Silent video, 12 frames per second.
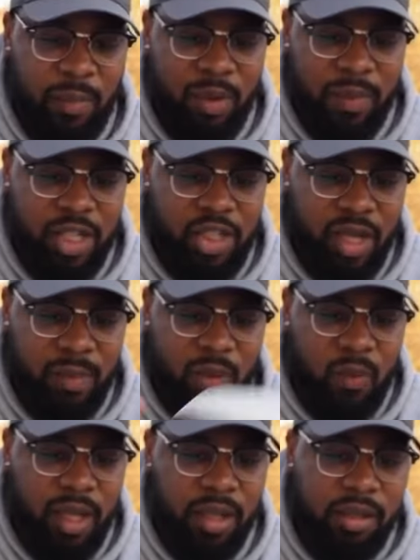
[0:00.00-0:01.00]
I put my
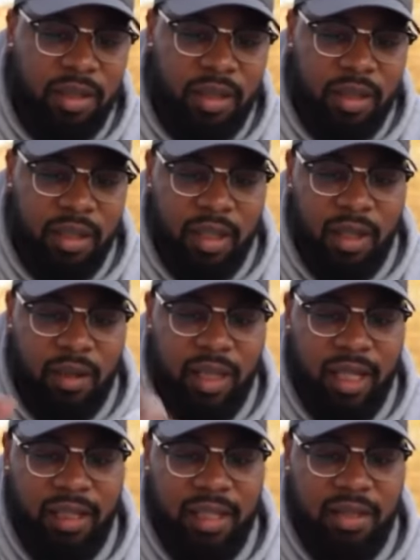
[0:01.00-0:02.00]
JB weld here
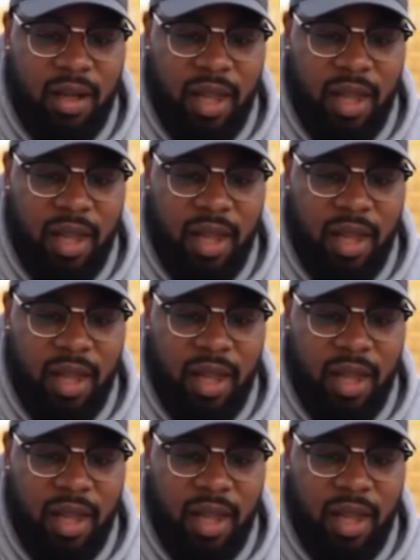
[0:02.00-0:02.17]
like this,